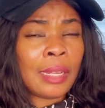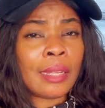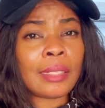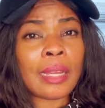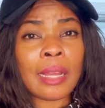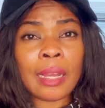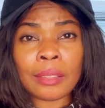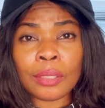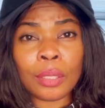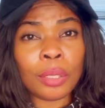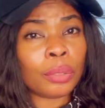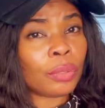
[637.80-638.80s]
That has a
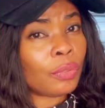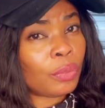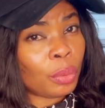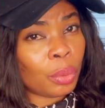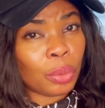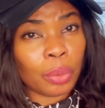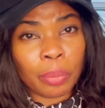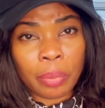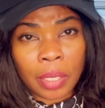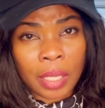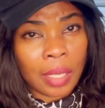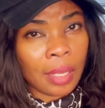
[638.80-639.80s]
lot of role to
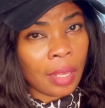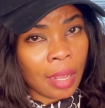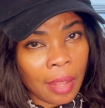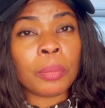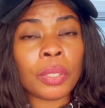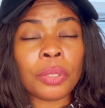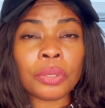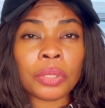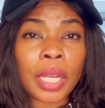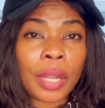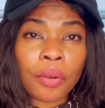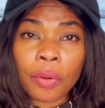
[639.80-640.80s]
play here, because you
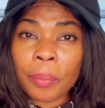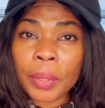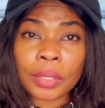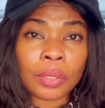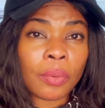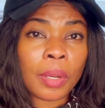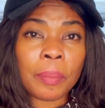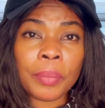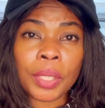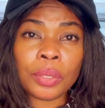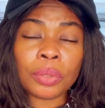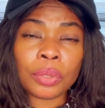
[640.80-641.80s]
can't compare someone
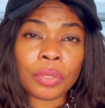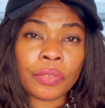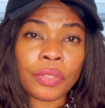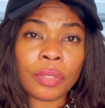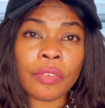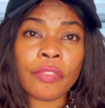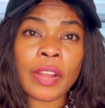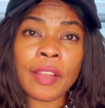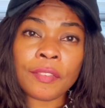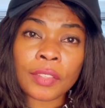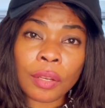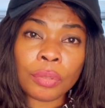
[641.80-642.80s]
paying tuition fee of five
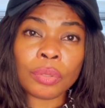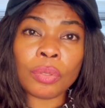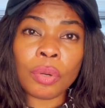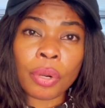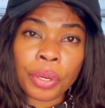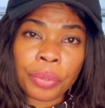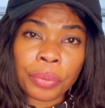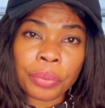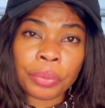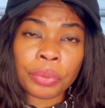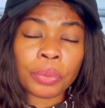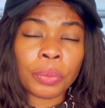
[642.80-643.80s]
thousand euro
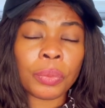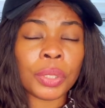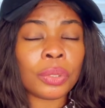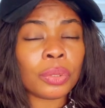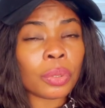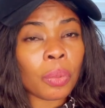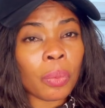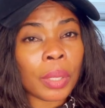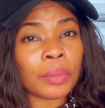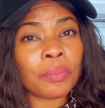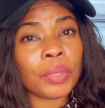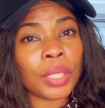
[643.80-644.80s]
with someone
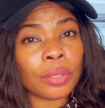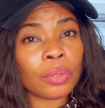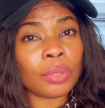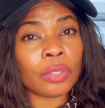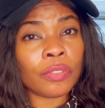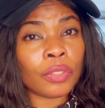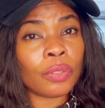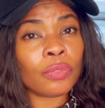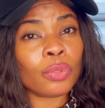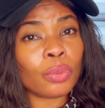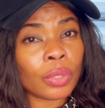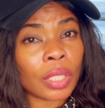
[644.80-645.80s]
paying tuition fee of
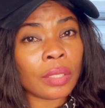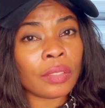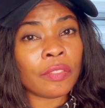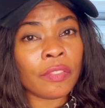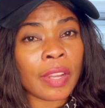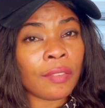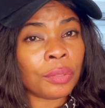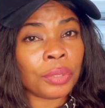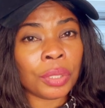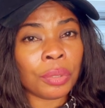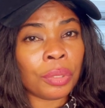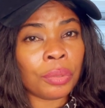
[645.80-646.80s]
two thousand five hundred
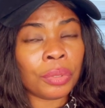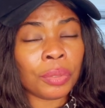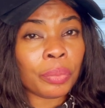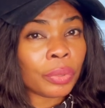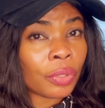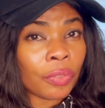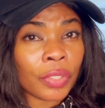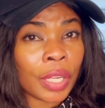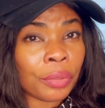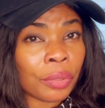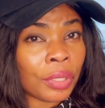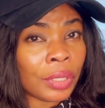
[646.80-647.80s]
euro. The both of you are
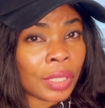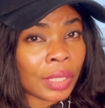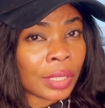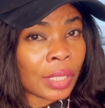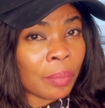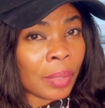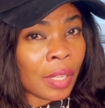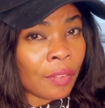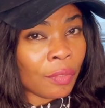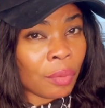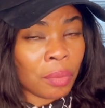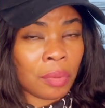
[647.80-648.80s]
not in the same
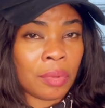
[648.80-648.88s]
level.